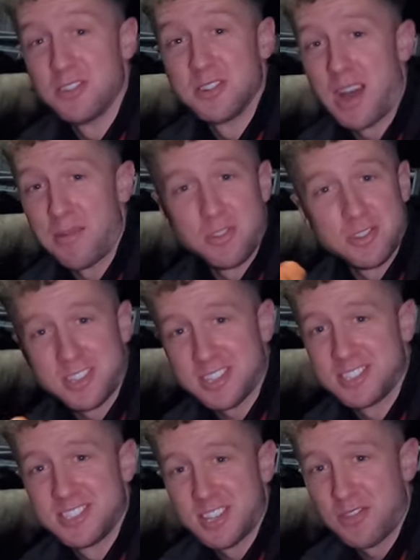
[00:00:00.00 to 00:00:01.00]
their own, I'm not
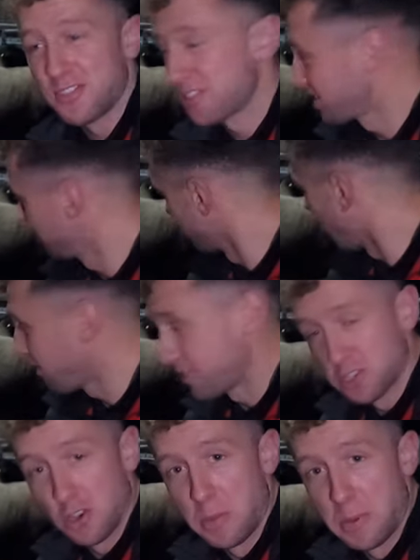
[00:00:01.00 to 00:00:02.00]
dissing Suffolks, they
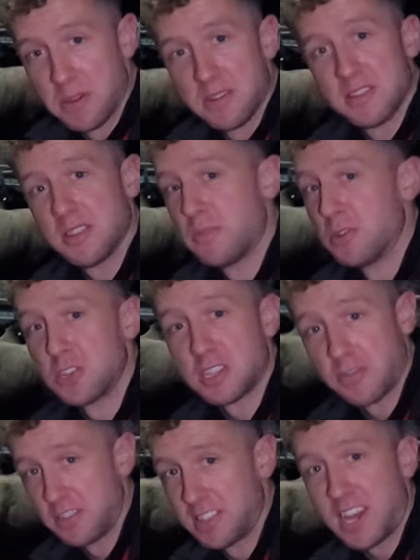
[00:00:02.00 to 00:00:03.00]
have a job. They
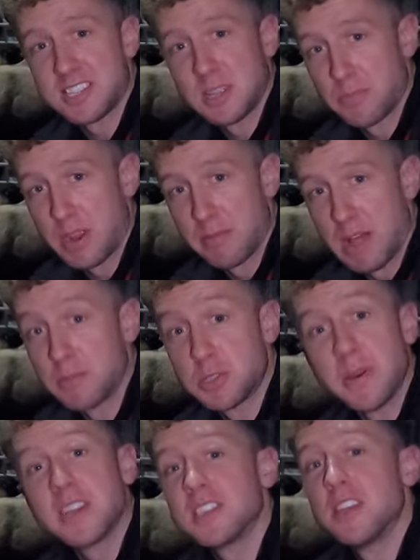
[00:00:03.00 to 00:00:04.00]
produce a fantastic prime lamb,
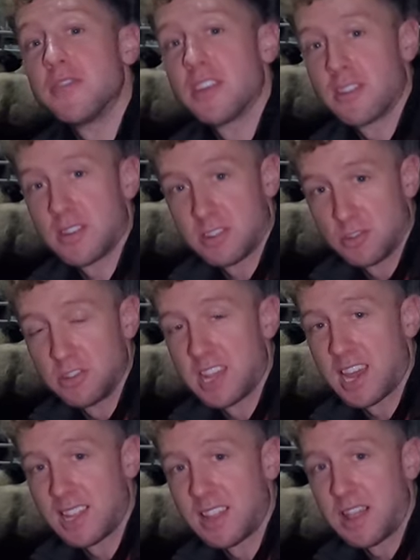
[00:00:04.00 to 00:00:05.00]
especially if you're
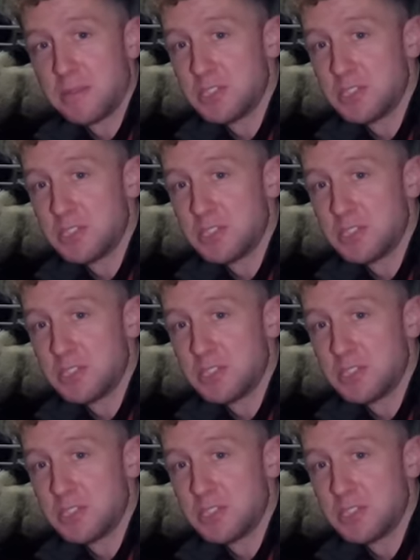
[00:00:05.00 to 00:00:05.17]
doing the early